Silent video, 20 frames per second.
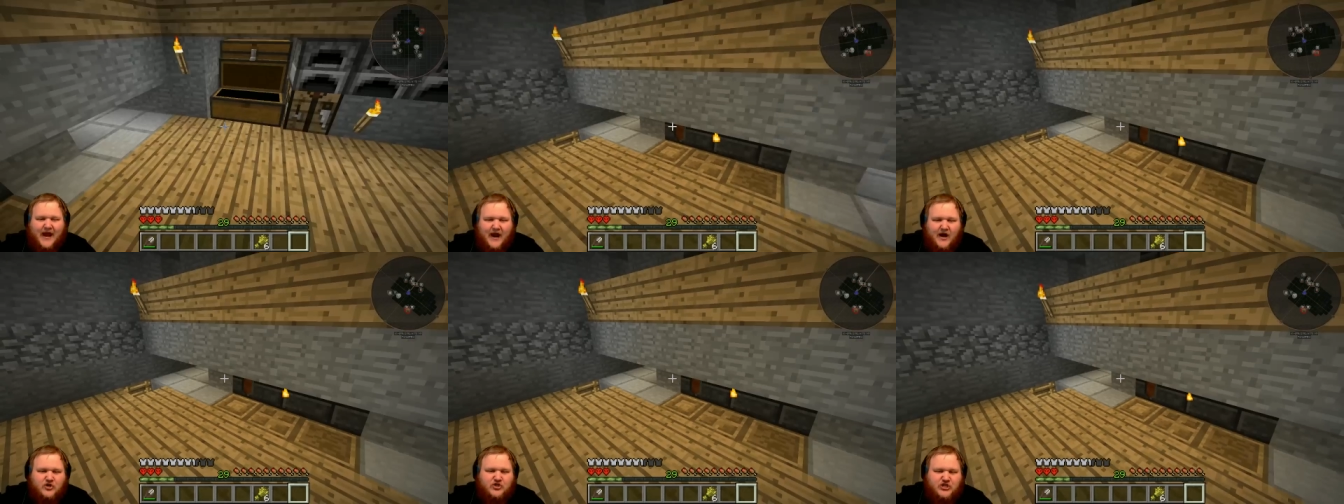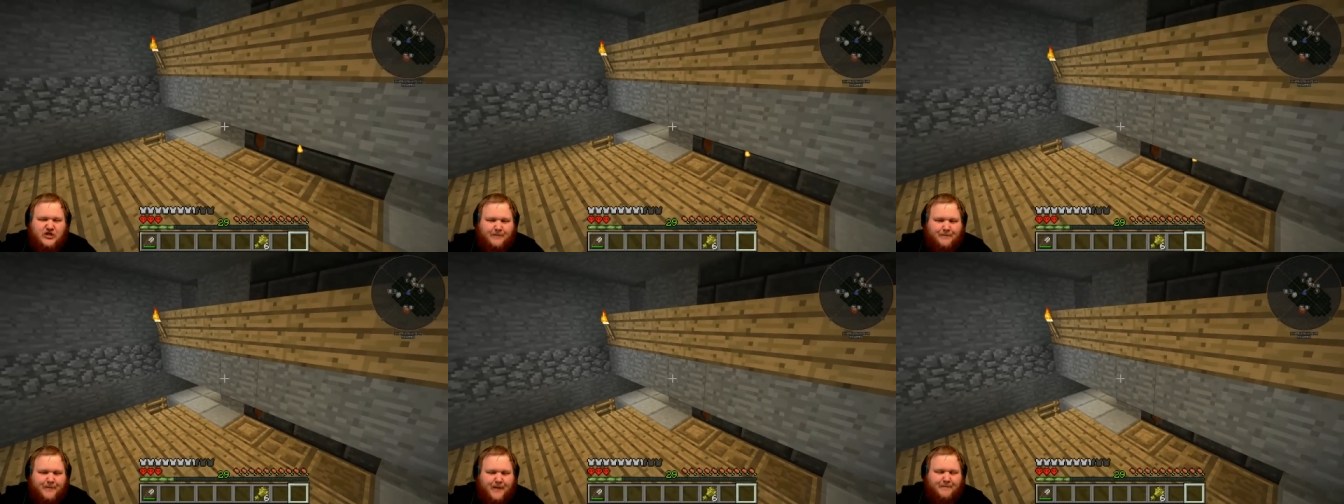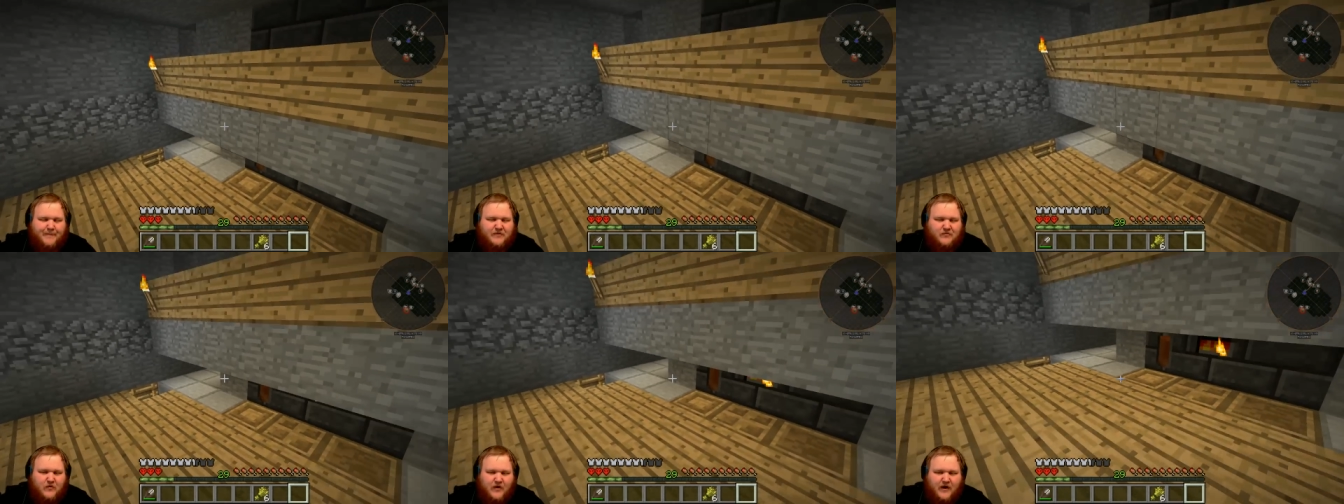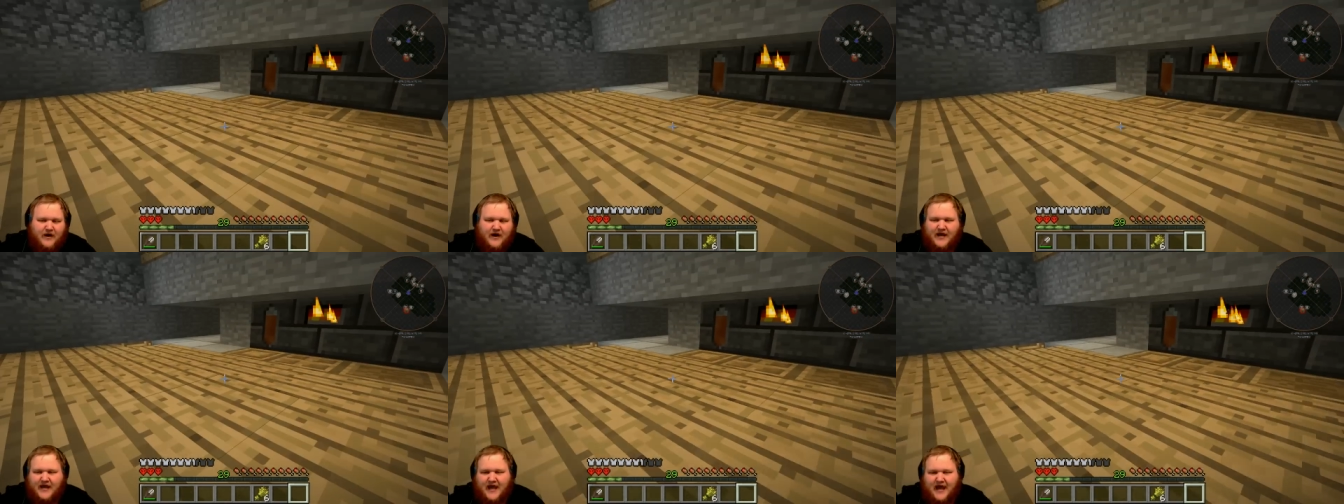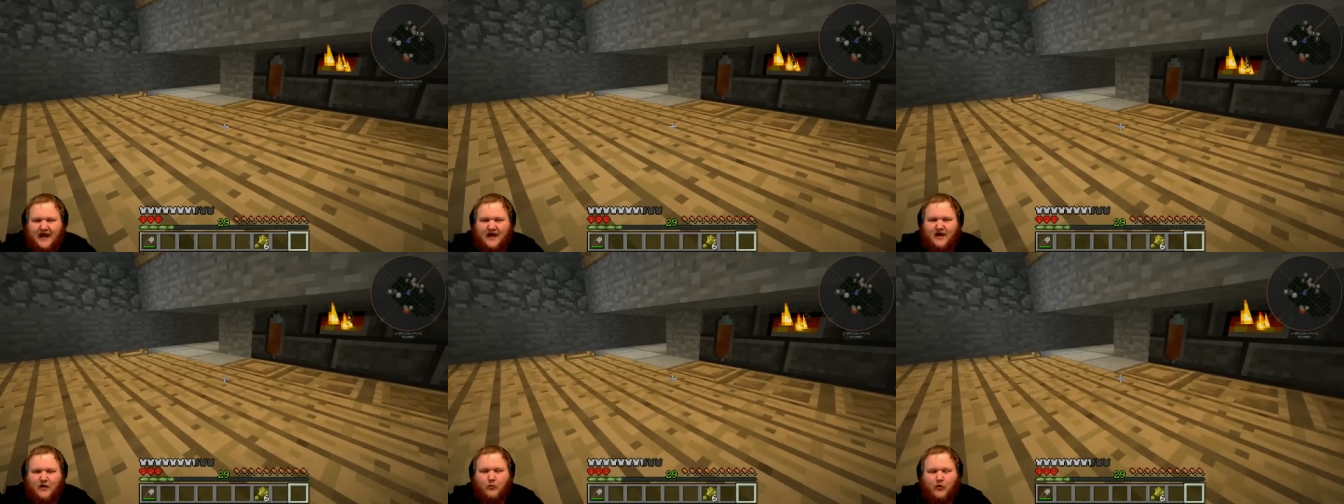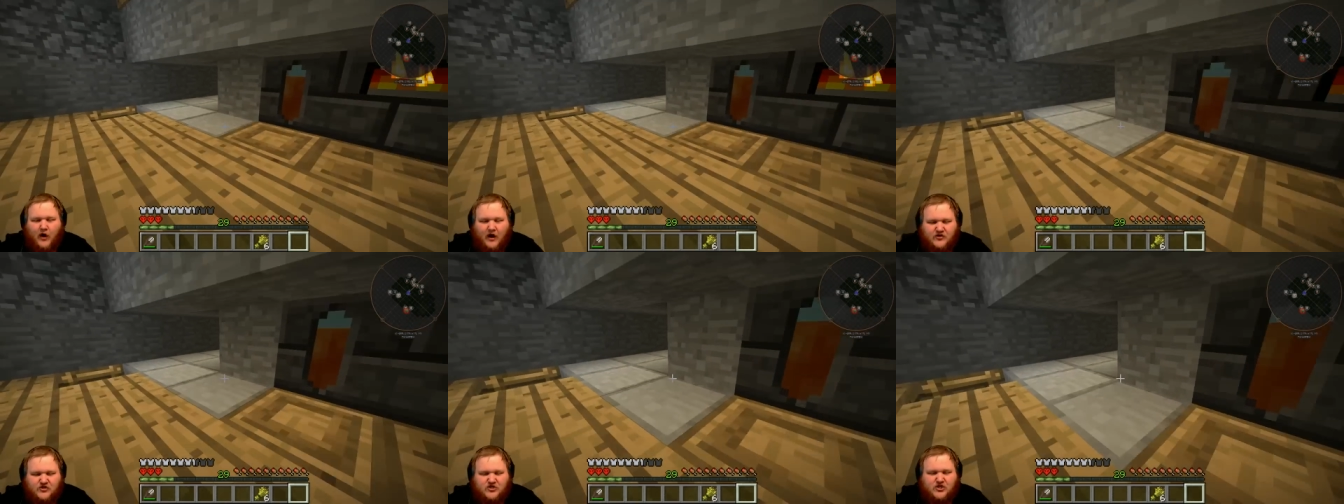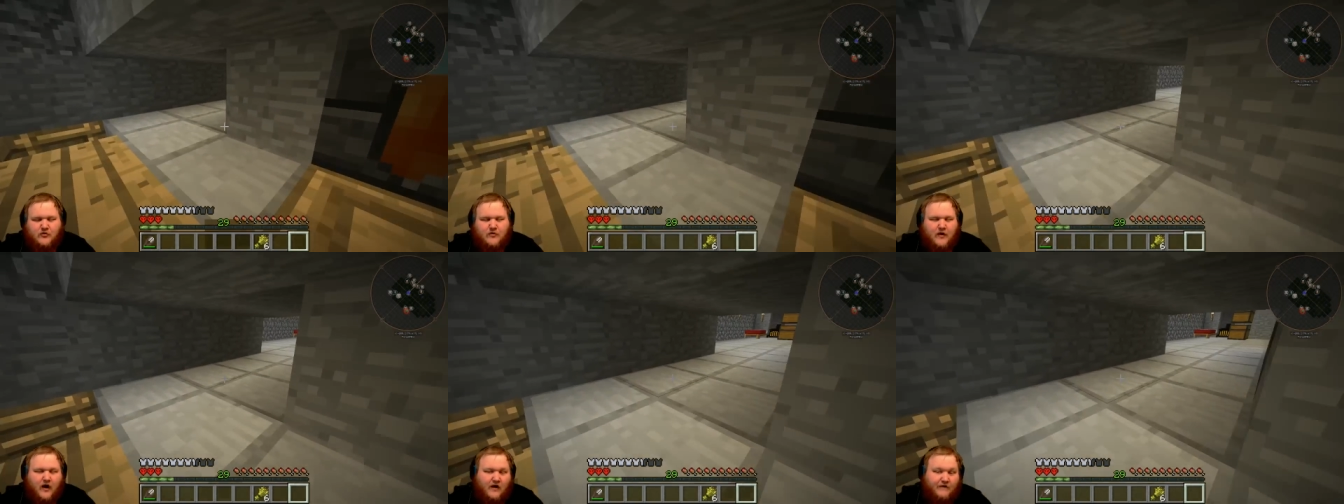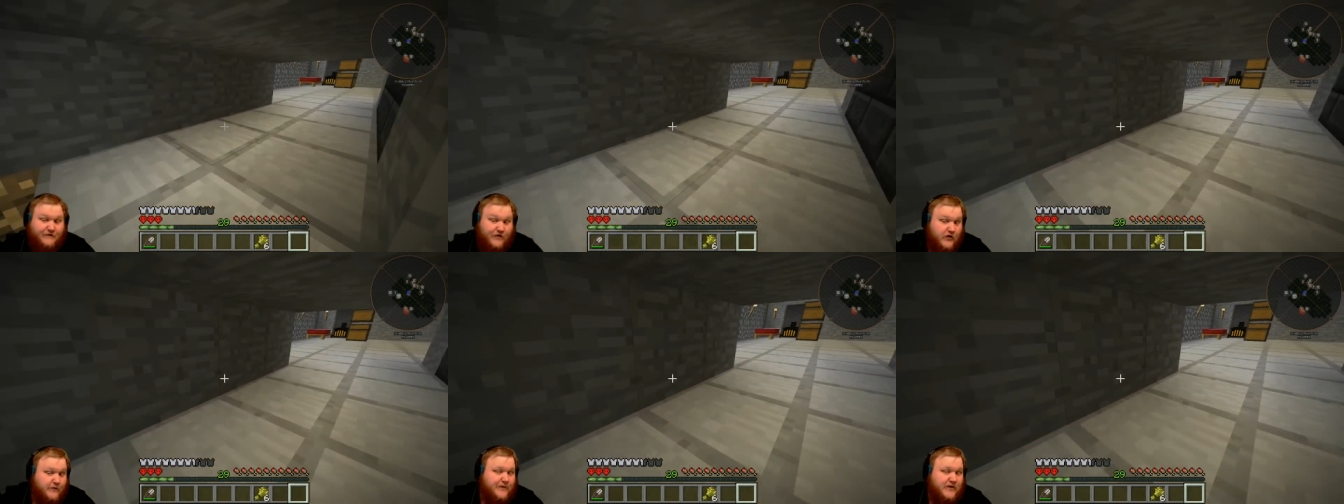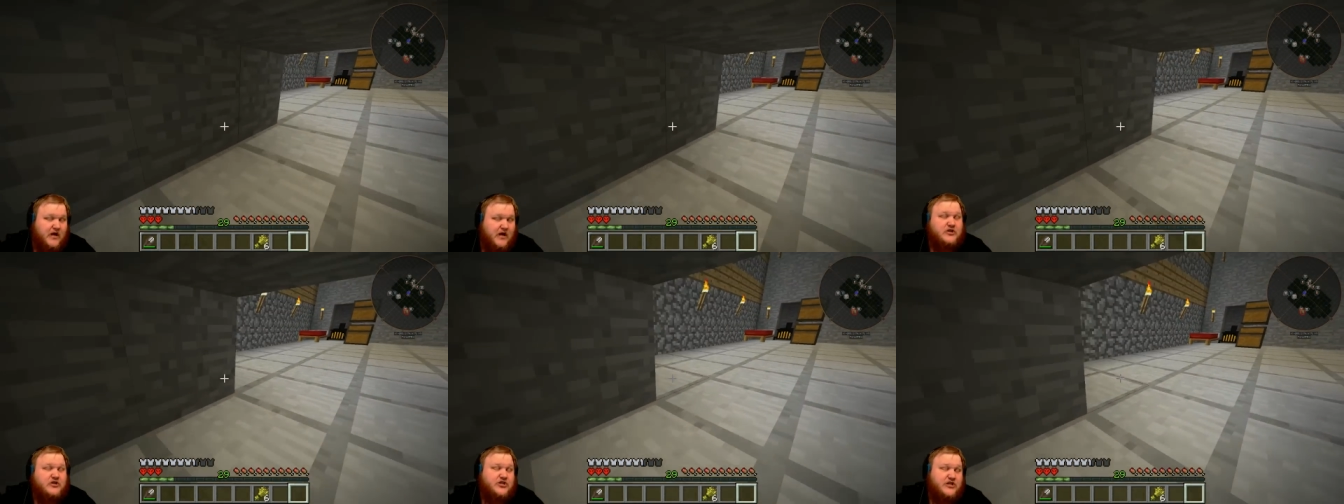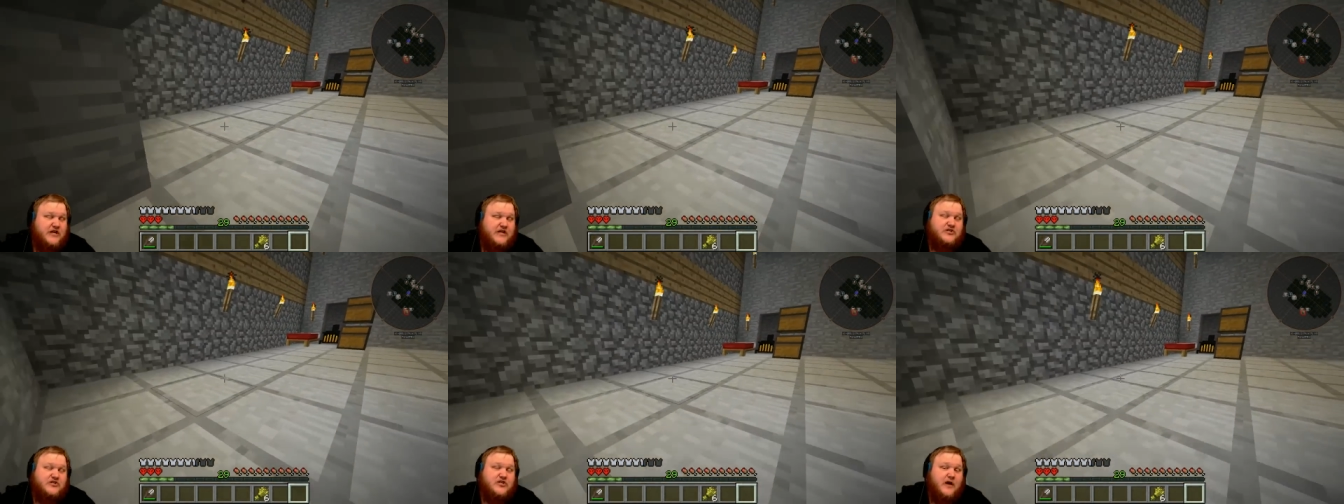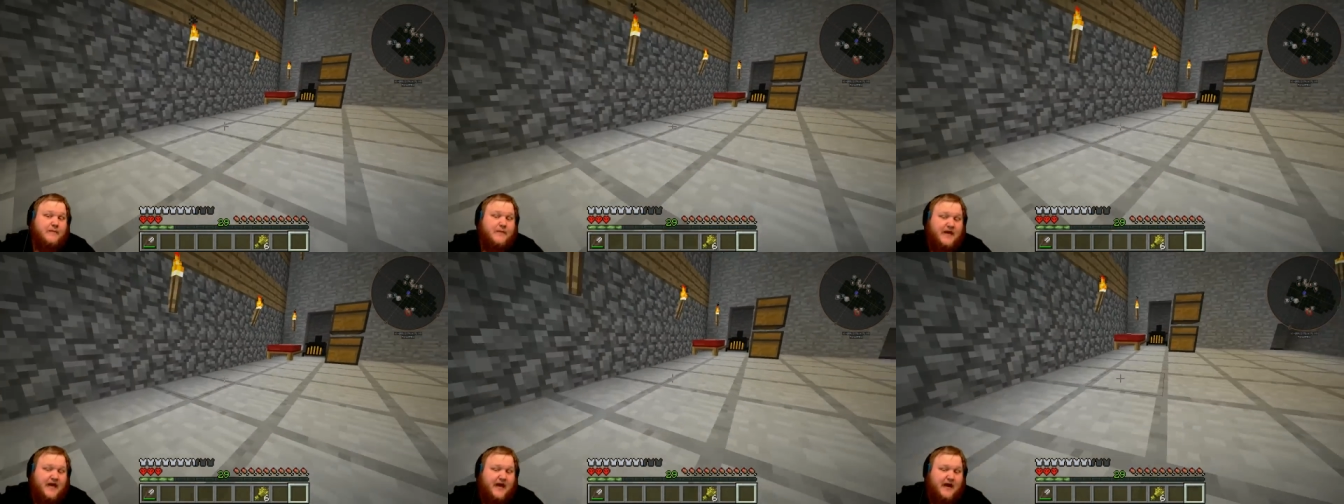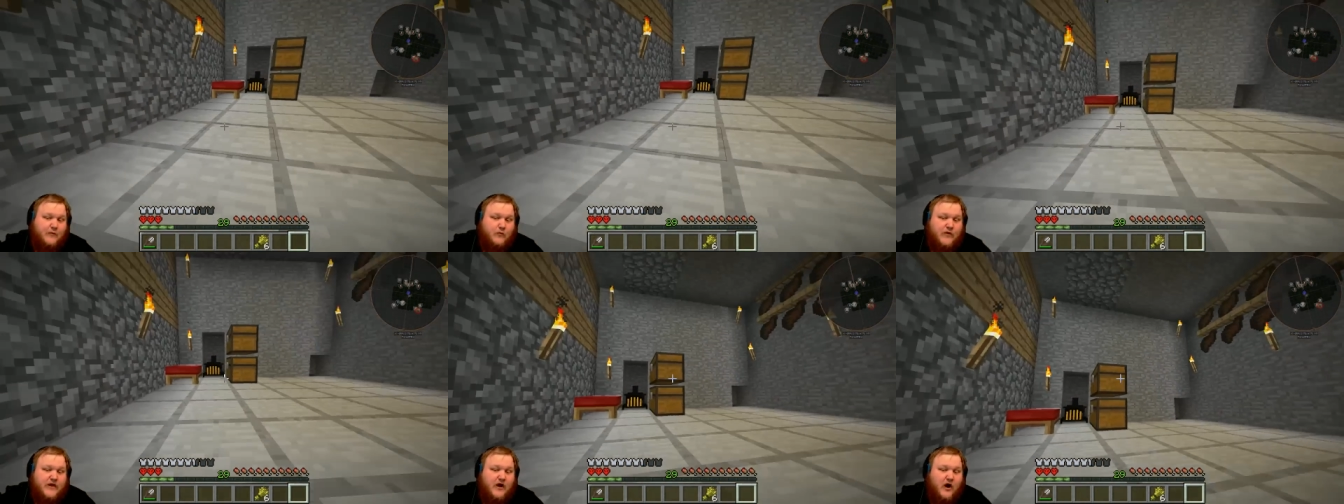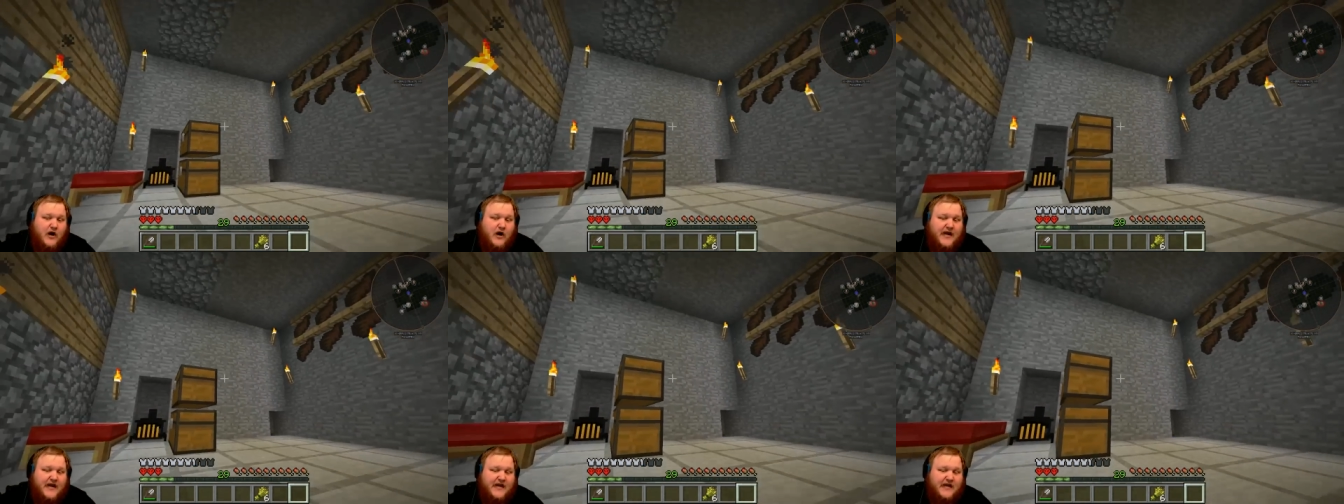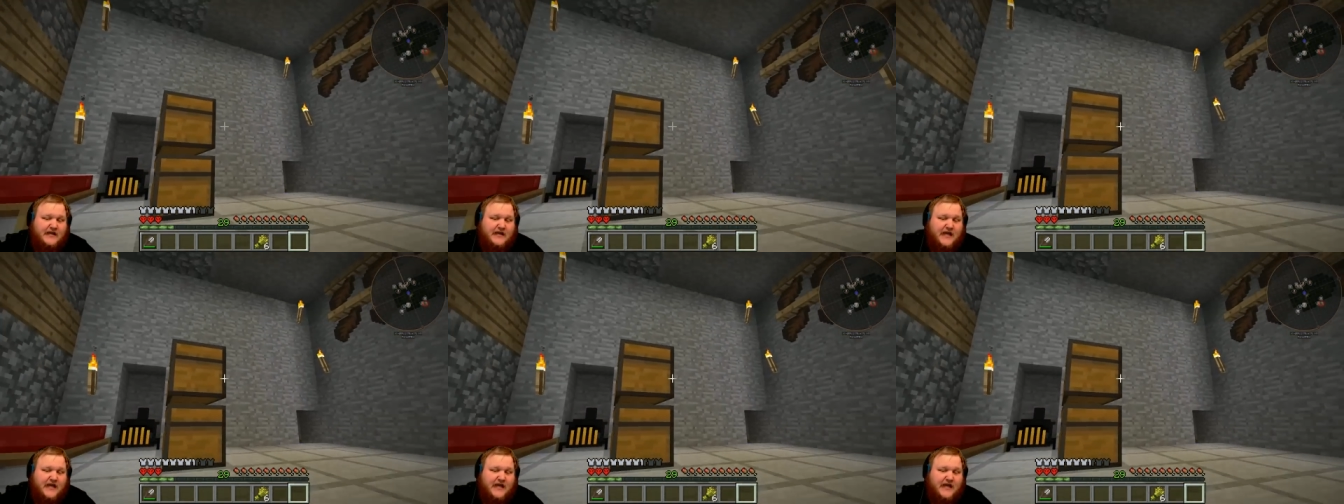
airship up and running. Uh, we're also, our food production is coming in. We are getting a